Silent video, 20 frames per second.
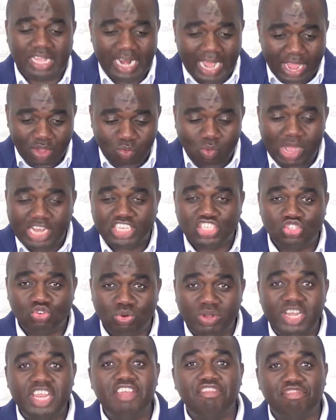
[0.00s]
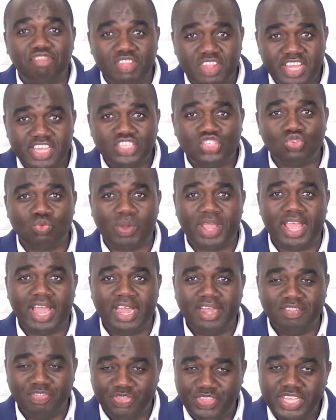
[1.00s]
that I want to live this way,
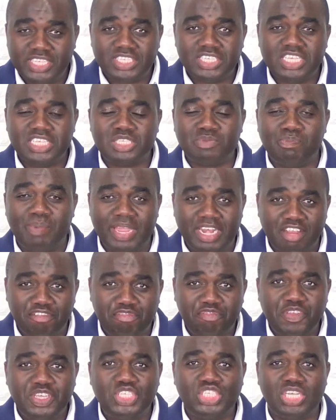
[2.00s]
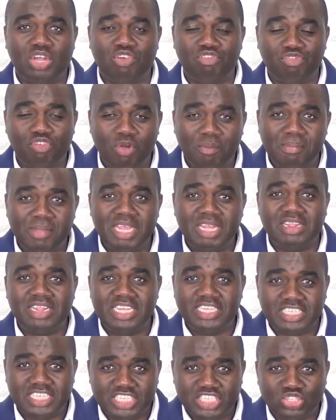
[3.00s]
this is beneficial for me,
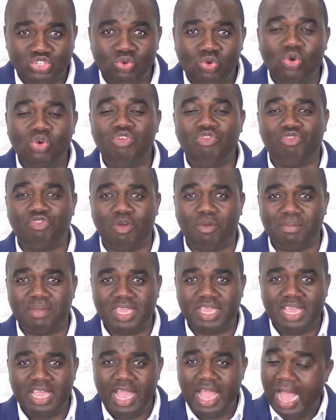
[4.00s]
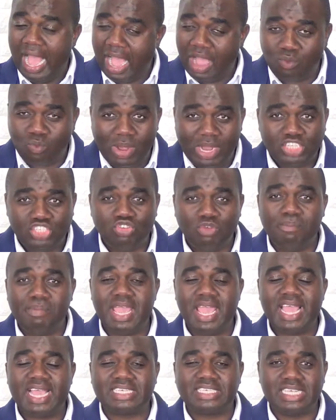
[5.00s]
this is good for me, I want to
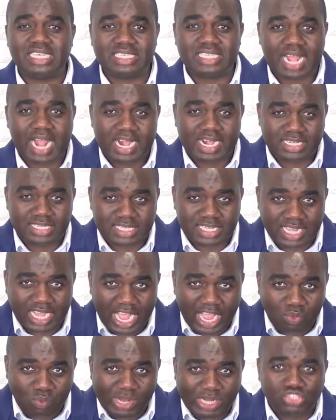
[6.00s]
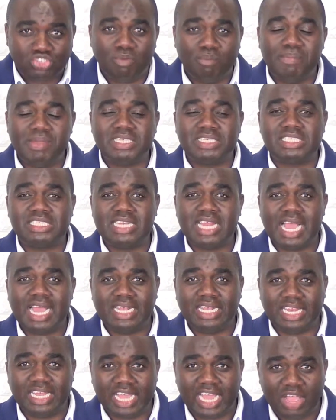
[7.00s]
be exercising, I want to be
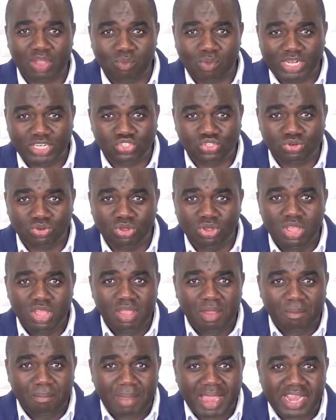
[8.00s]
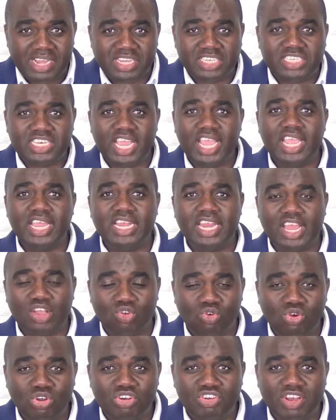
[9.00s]
studying, I want to maintain a
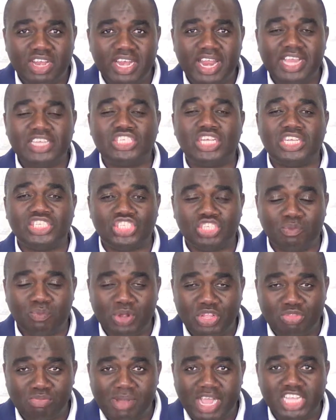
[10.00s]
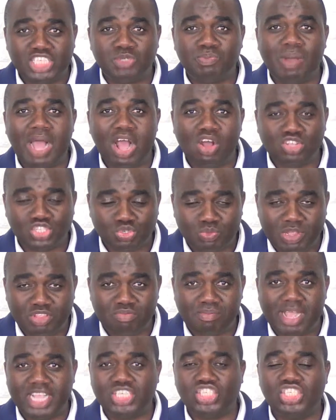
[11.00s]
good relationship with my spouse,
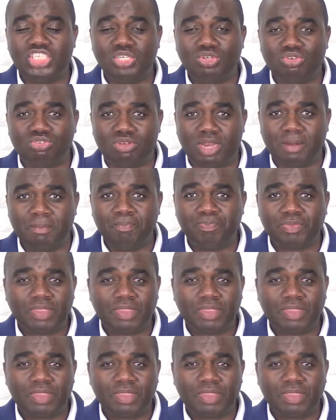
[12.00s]
with my children.